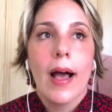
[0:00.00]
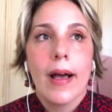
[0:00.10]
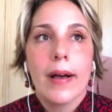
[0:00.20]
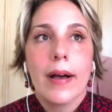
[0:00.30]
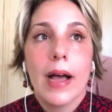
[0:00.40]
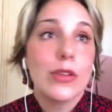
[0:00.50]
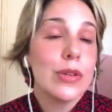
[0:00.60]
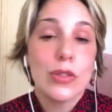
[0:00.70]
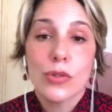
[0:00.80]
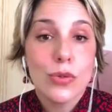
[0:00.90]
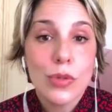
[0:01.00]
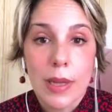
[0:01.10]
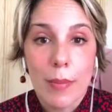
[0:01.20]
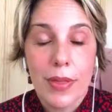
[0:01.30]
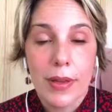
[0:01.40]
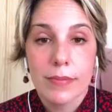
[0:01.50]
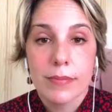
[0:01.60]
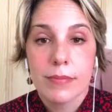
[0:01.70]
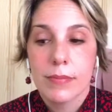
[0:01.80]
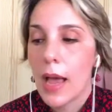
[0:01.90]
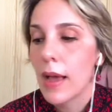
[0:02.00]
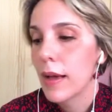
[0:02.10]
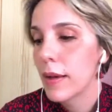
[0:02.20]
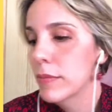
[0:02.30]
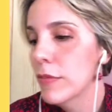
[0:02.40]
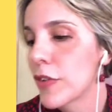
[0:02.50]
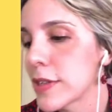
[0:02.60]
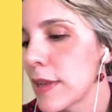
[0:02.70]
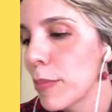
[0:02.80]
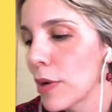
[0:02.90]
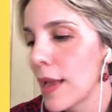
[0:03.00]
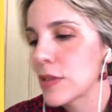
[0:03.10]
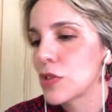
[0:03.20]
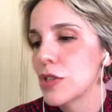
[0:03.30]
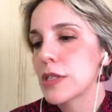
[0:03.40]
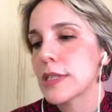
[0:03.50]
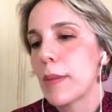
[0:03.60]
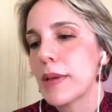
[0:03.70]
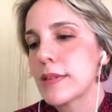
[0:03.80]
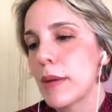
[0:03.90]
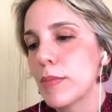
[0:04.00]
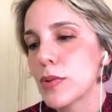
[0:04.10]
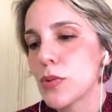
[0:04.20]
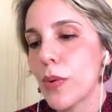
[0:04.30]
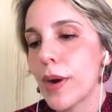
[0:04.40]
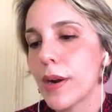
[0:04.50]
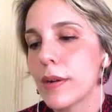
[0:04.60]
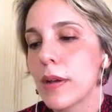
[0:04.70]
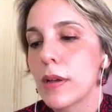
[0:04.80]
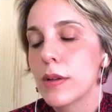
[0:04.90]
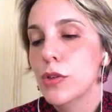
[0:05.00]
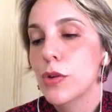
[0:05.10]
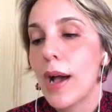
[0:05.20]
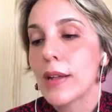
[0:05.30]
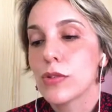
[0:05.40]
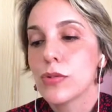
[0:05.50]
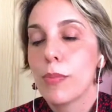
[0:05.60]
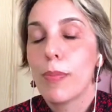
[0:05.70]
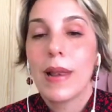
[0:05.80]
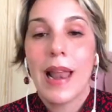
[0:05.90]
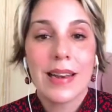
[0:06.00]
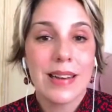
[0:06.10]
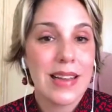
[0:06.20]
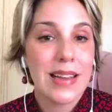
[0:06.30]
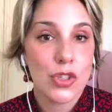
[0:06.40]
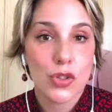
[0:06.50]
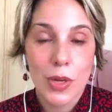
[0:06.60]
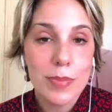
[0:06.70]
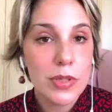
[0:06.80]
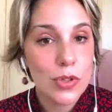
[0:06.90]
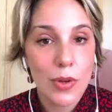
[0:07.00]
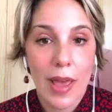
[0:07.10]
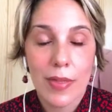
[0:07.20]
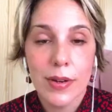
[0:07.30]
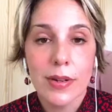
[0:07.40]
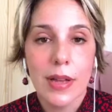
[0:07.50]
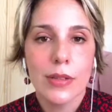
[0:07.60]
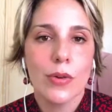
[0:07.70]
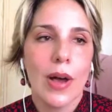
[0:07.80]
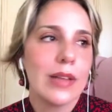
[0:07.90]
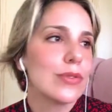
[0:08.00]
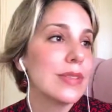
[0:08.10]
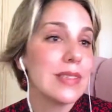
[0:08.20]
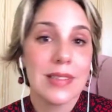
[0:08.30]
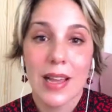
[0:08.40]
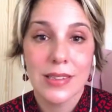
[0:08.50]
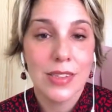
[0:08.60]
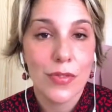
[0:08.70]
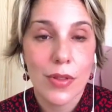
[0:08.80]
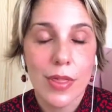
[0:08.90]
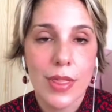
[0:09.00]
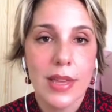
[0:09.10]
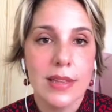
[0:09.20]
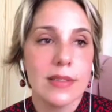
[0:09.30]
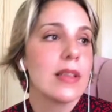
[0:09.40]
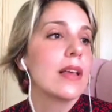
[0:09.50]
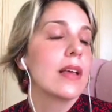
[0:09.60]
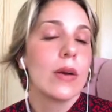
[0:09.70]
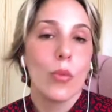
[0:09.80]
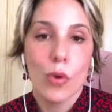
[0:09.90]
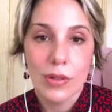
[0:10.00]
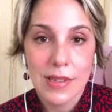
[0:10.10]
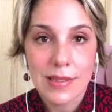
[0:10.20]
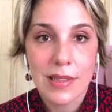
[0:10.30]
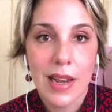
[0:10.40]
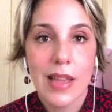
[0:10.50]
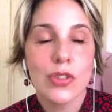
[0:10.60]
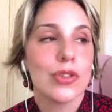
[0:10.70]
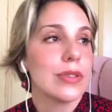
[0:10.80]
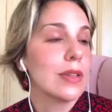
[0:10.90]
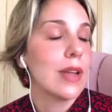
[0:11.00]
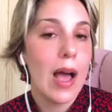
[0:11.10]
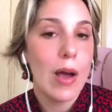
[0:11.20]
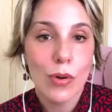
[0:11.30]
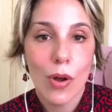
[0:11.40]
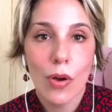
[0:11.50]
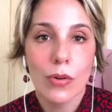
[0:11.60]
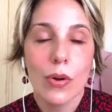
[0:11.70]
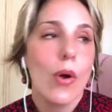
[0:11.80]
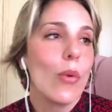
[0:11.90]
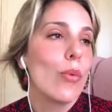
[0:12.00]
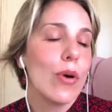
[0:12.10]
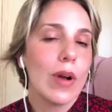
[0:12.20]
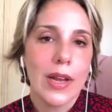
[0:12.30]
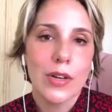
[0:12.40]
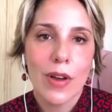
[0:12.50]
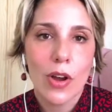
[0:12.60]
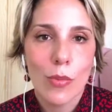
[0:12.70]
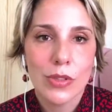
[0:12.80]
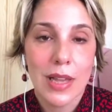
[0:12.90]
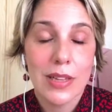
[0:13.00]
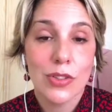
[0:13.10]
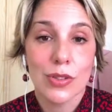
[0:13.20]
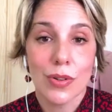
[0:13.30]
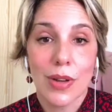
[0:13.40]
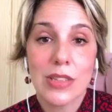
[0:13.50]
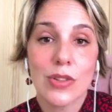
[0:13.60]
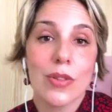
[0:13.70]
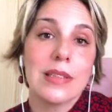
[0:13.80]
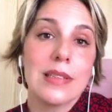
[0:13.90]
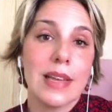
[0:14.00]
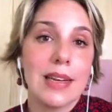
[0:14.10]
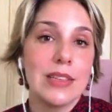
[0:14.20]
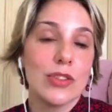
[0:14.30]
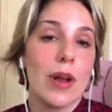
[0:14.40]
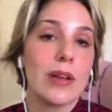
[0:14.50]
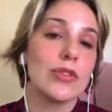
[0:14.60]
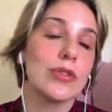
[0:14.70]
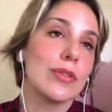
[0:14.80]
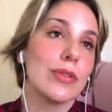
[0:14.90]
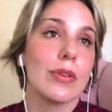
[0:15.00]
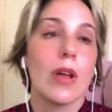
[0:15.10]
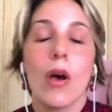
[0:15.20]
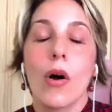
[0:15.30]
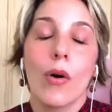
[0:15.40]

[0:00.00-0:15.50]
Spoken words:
and you need to do something. For example, last year, some examples where you had to plan a trip together and you had to decide different things. What destination, how long, what kind of accommodation, okay? So this is an interaction on